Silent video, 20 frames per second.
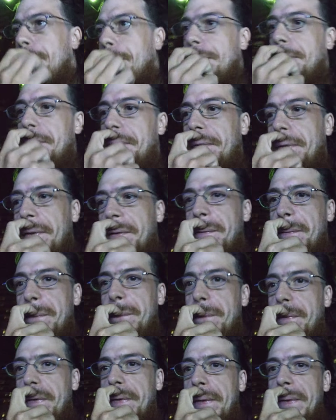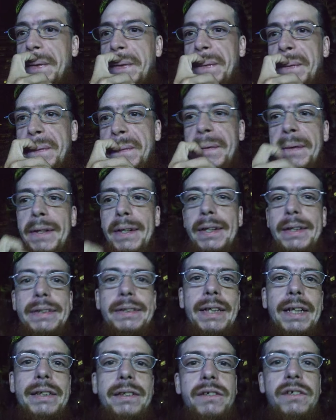So,
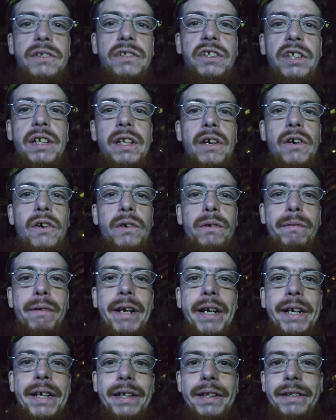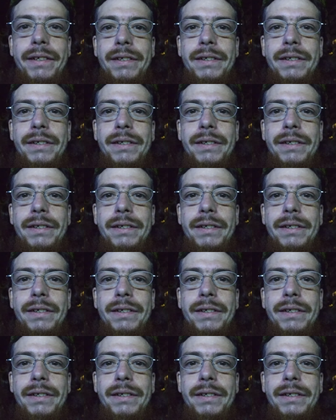that's good to know, right?